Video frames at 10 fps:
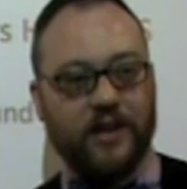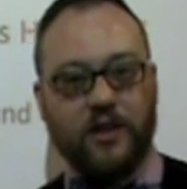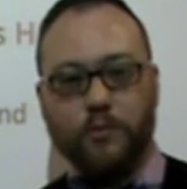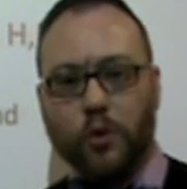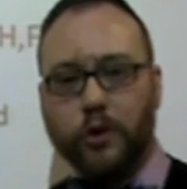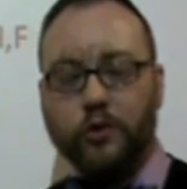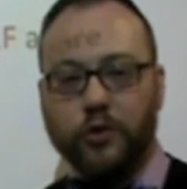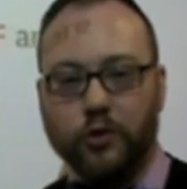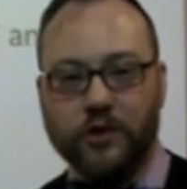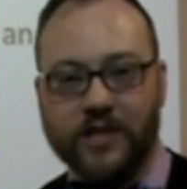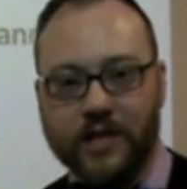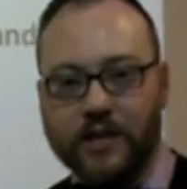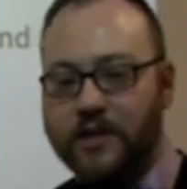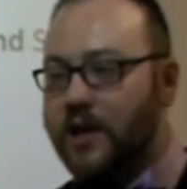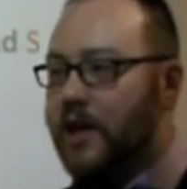that the more you use
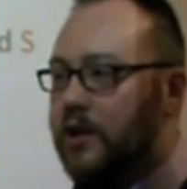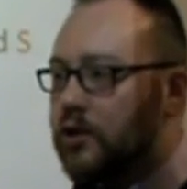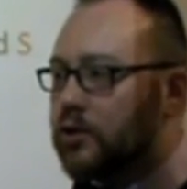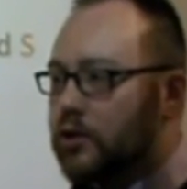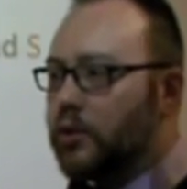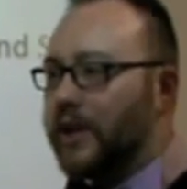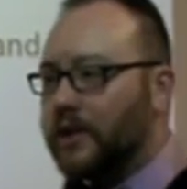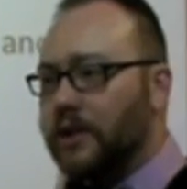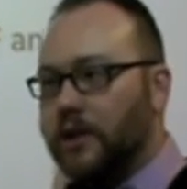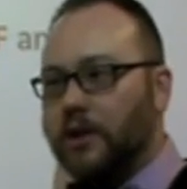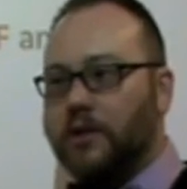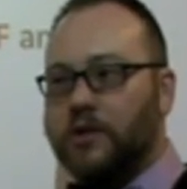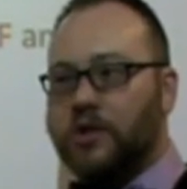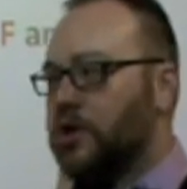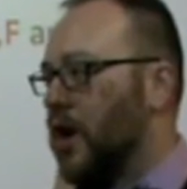these, you'll quickly
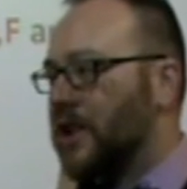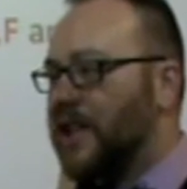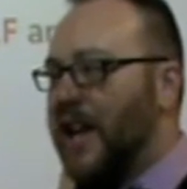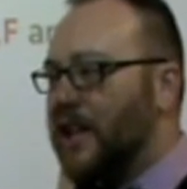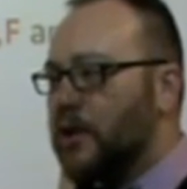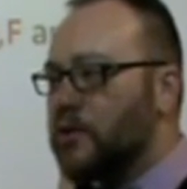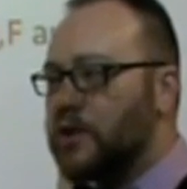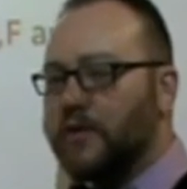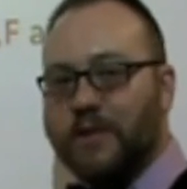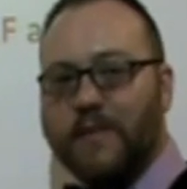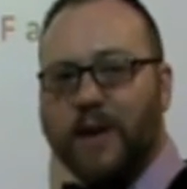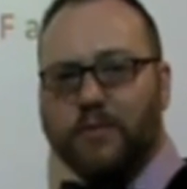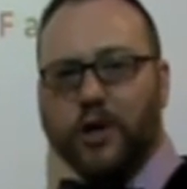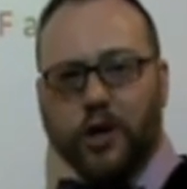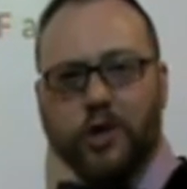start getting used to
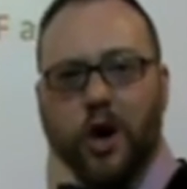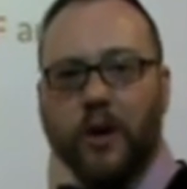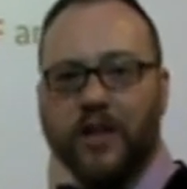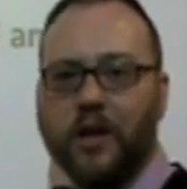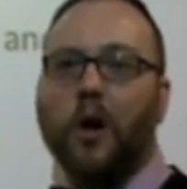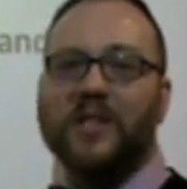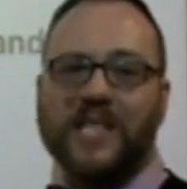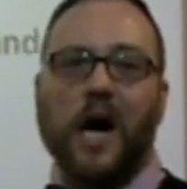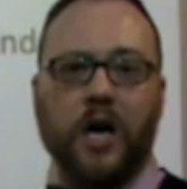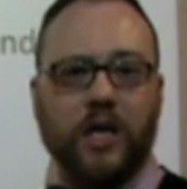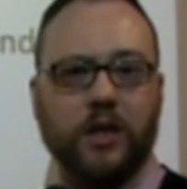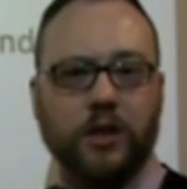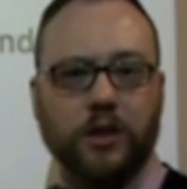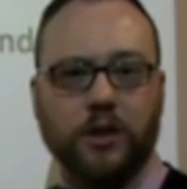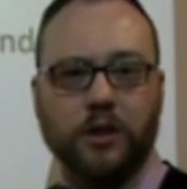remembering or knowing that, oh, it's gange,
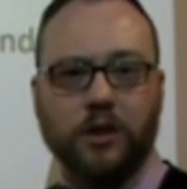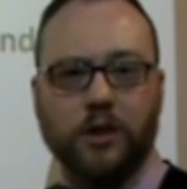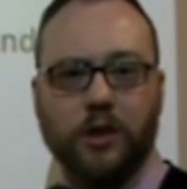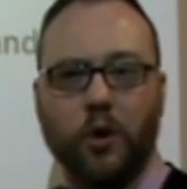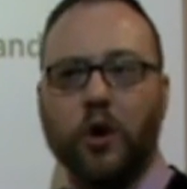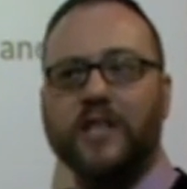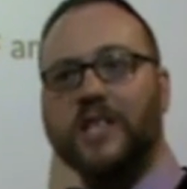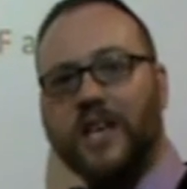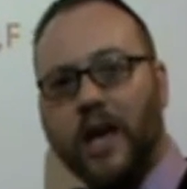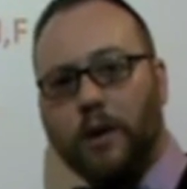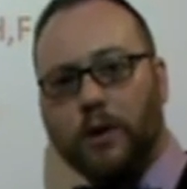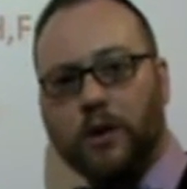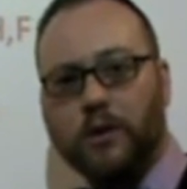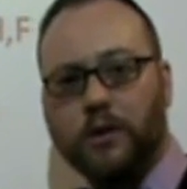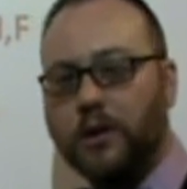or it's
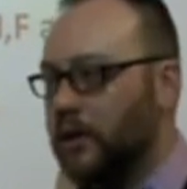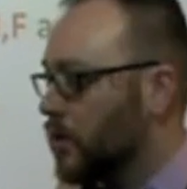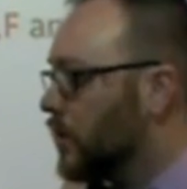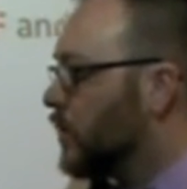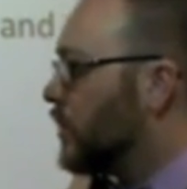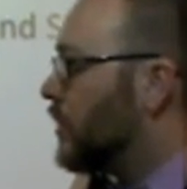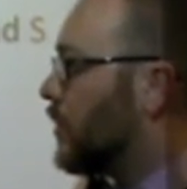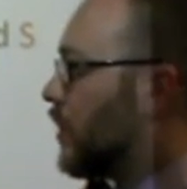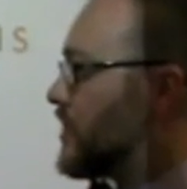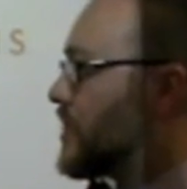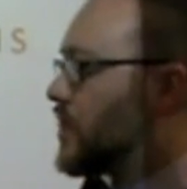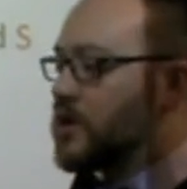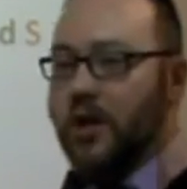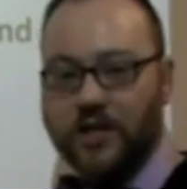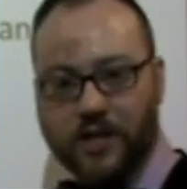gebe, or it's
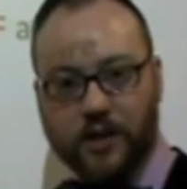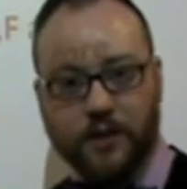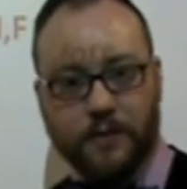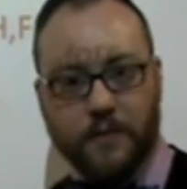gesotze.